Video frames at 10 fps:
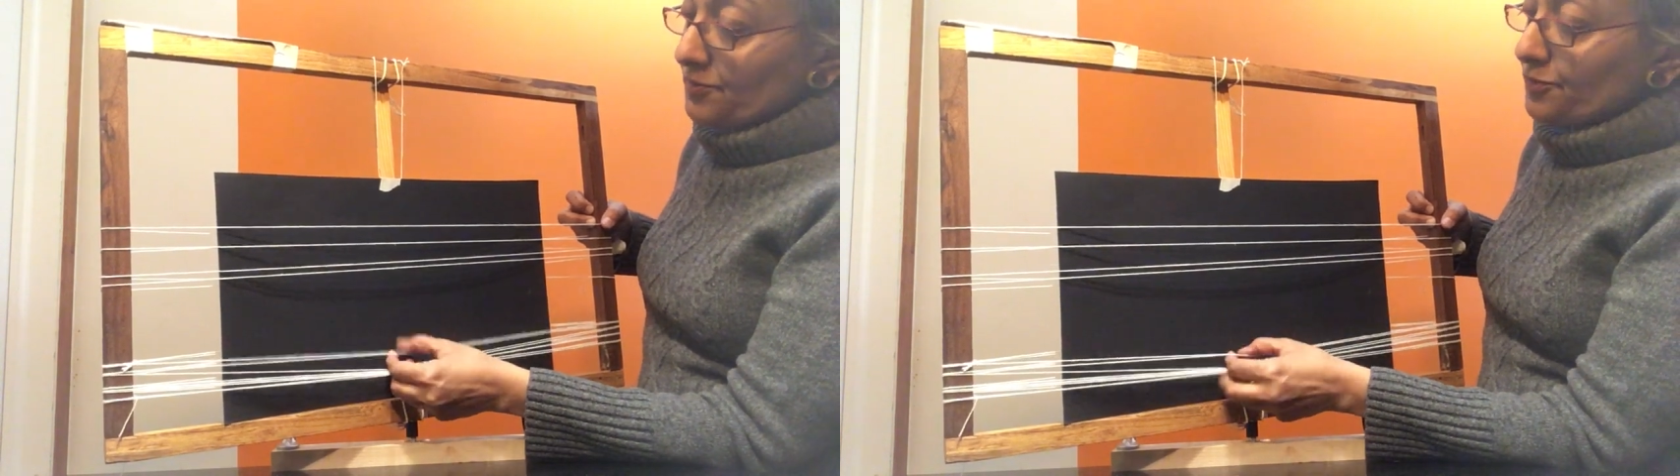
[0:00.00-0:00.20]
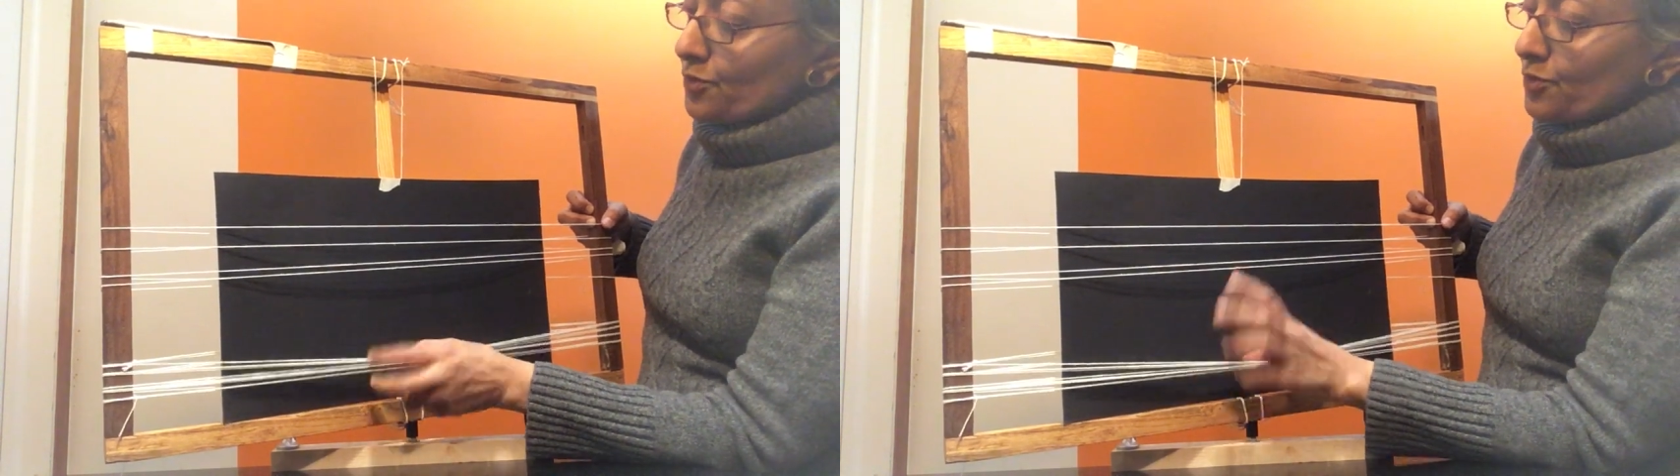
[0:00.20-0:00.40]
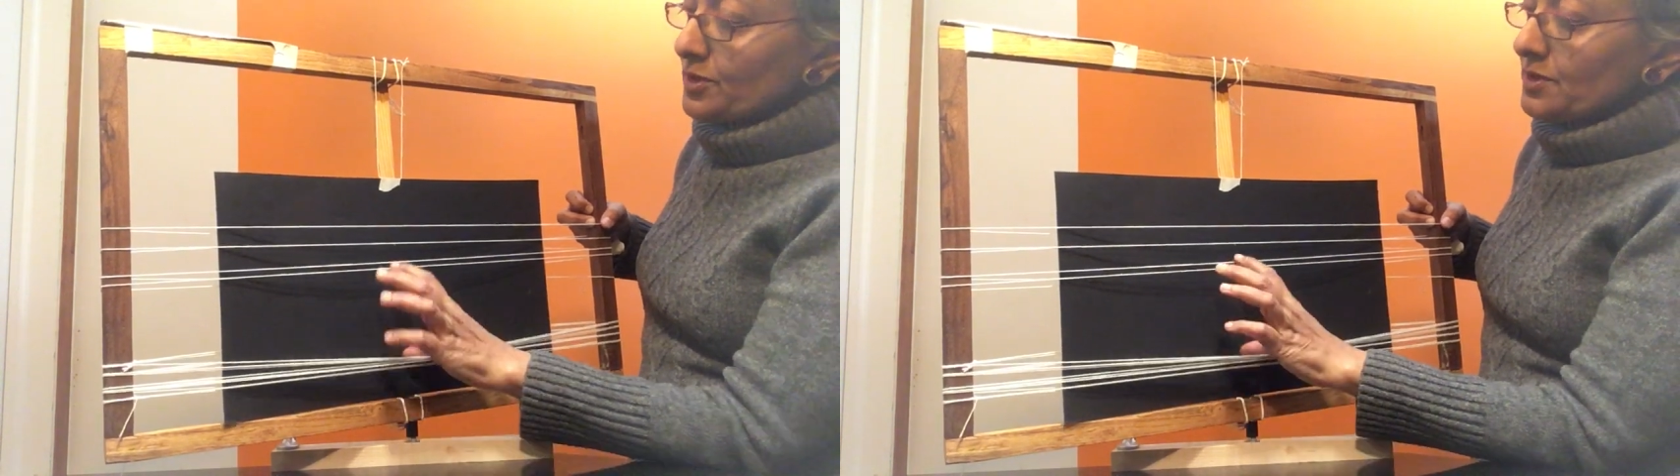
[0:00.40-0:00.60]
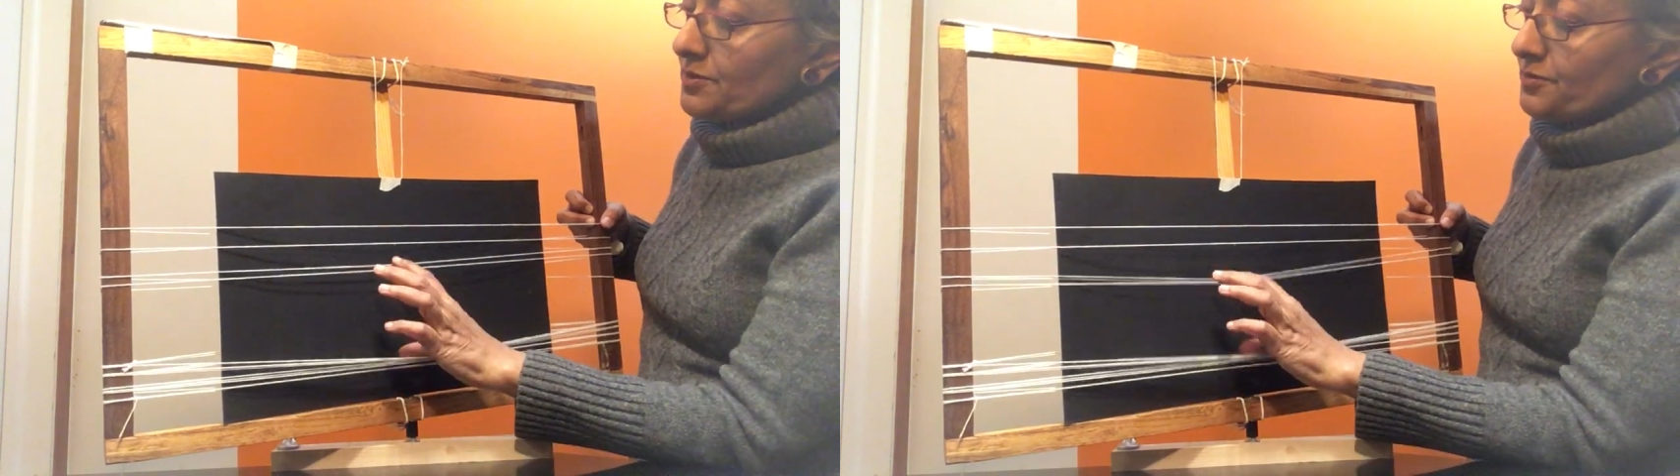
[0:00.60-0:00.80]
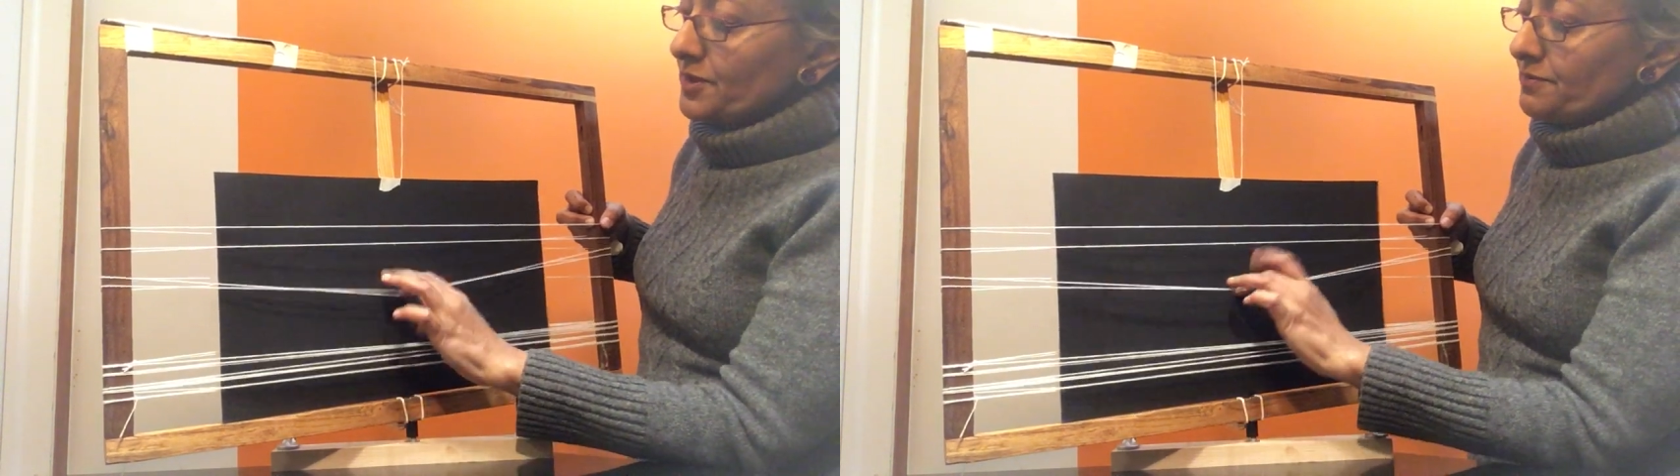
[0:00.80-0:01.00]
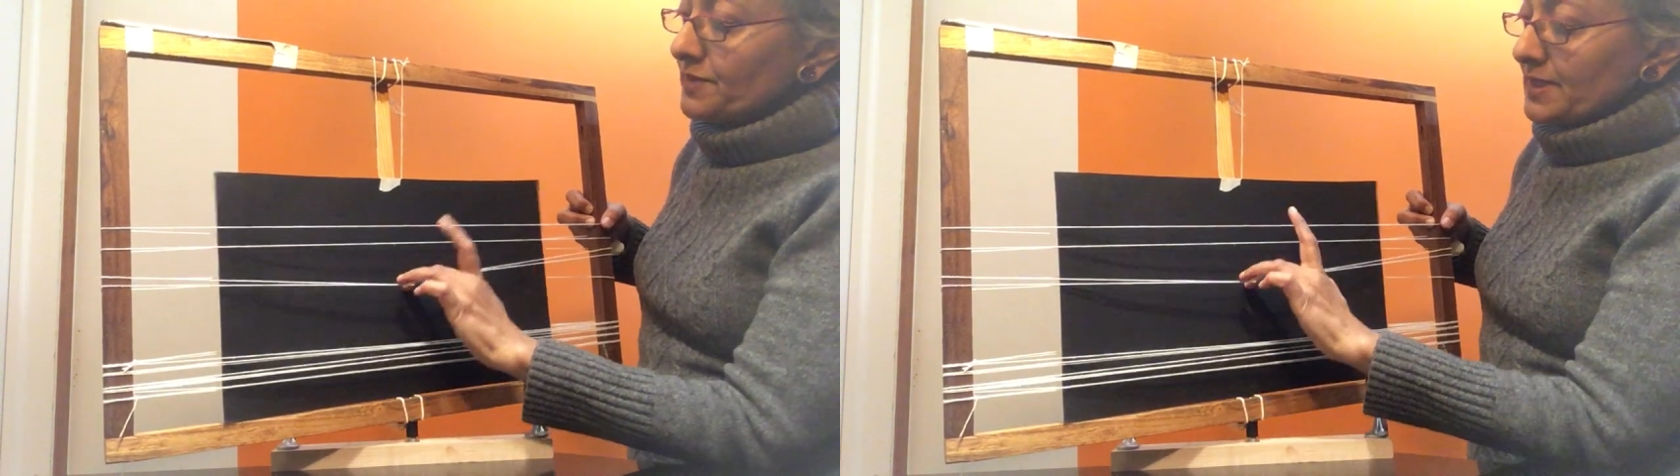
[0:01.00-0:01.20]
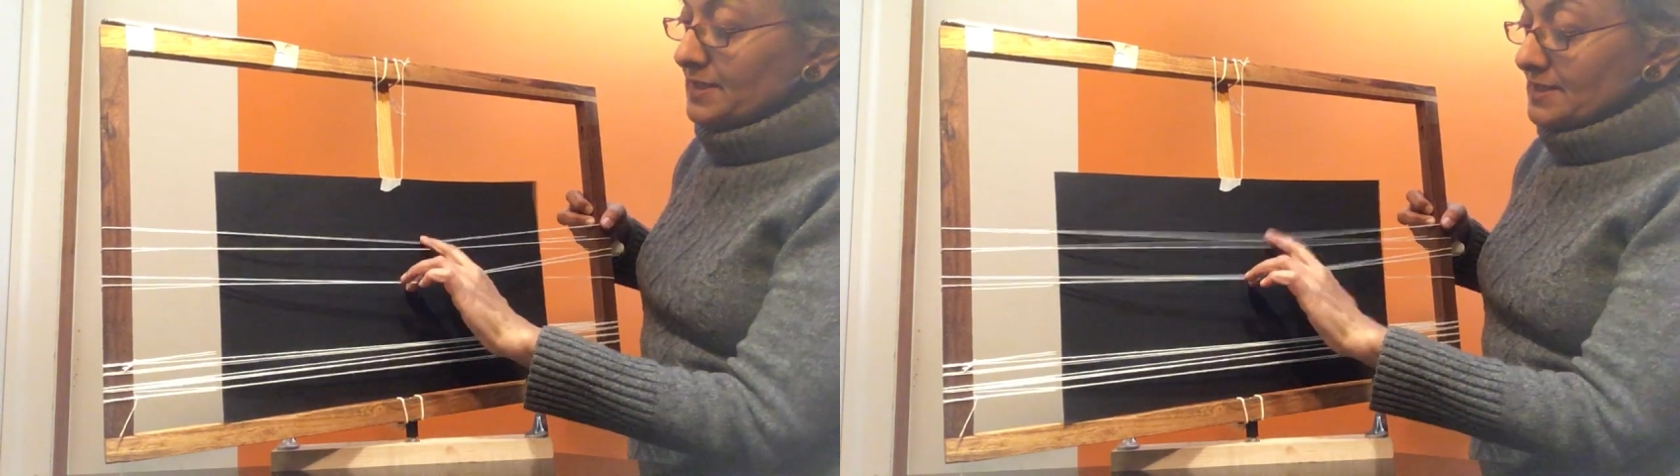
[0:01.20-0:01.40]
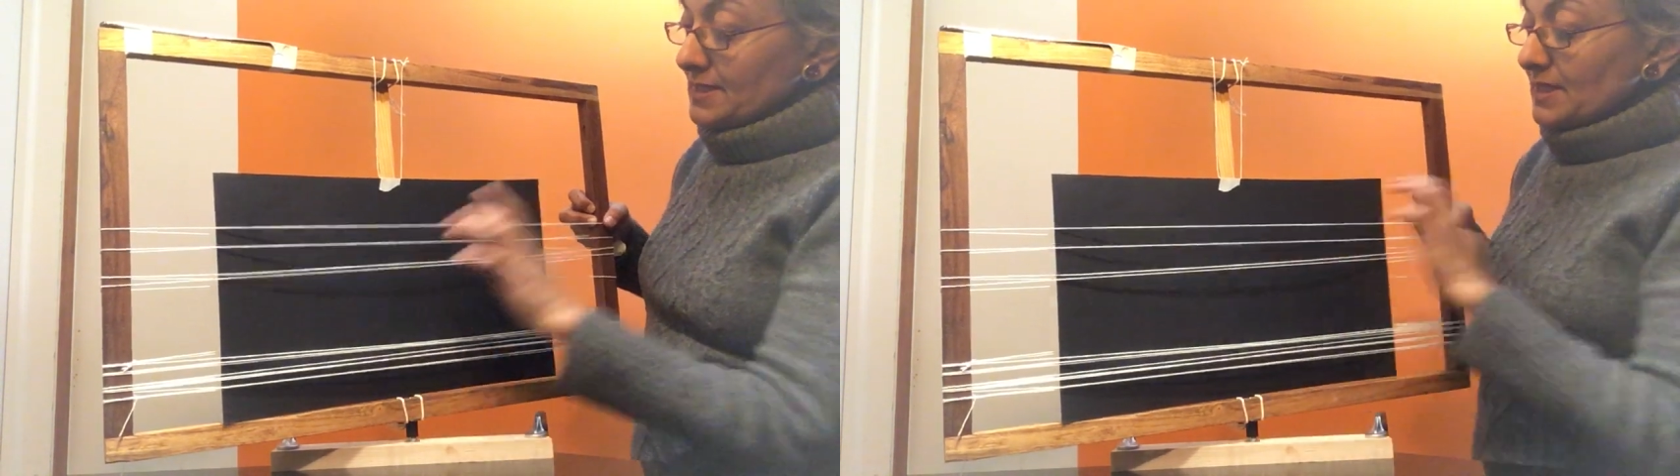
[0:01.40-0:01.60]
4th, 5th
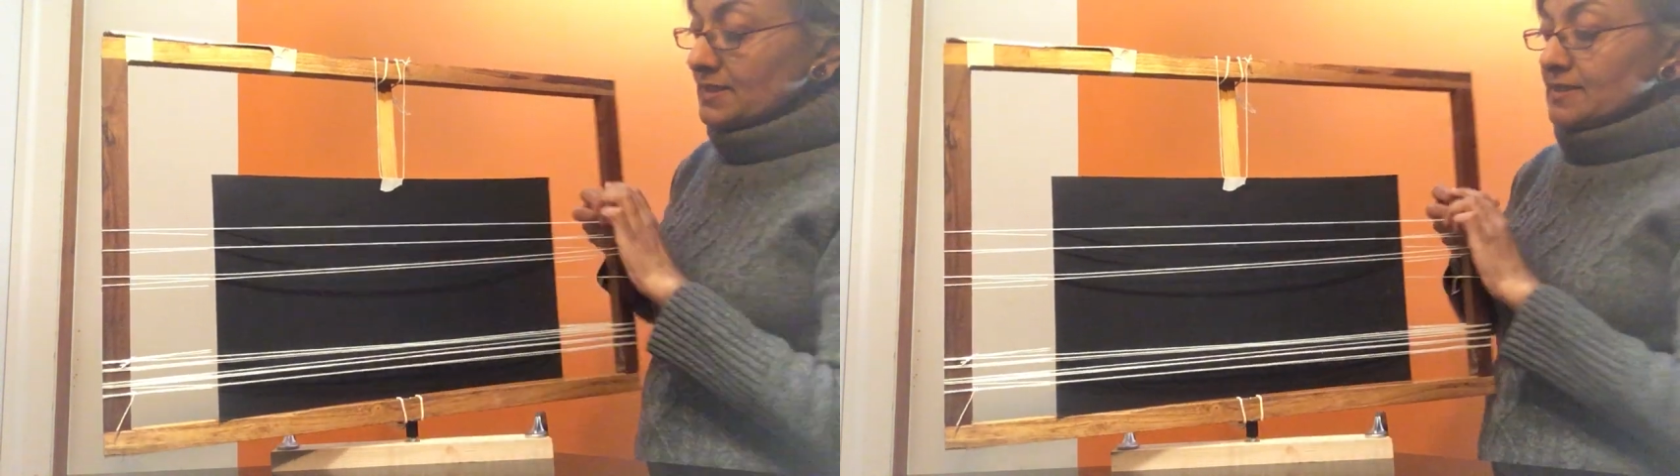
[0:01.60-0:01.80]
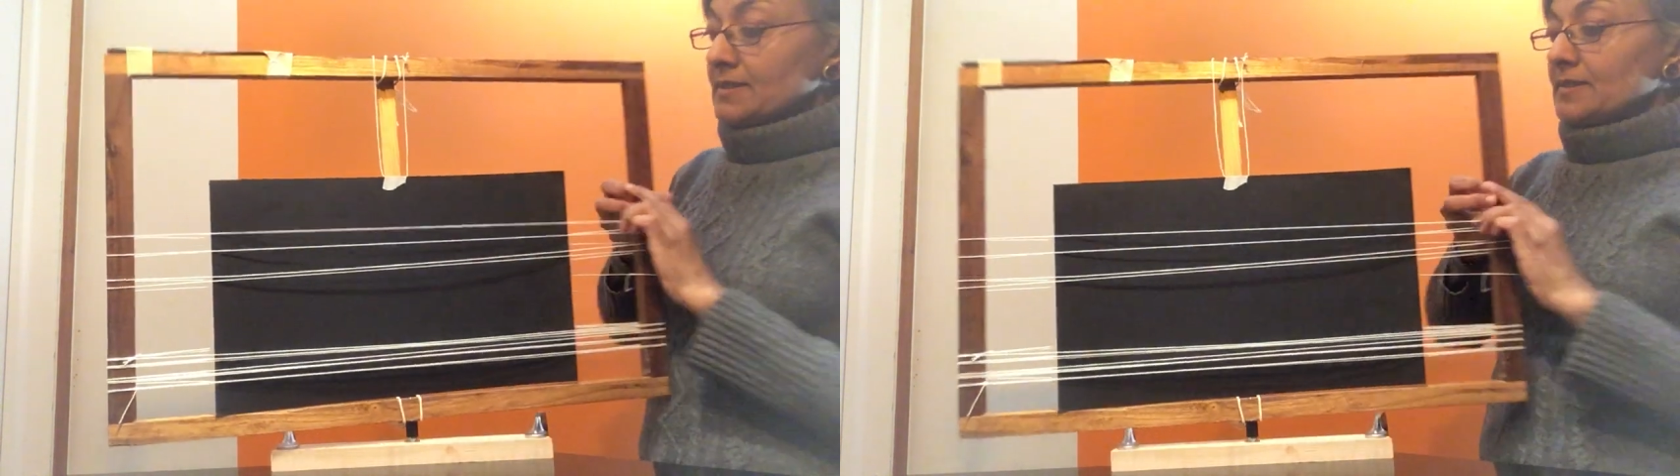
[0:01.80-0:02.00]
and 6th.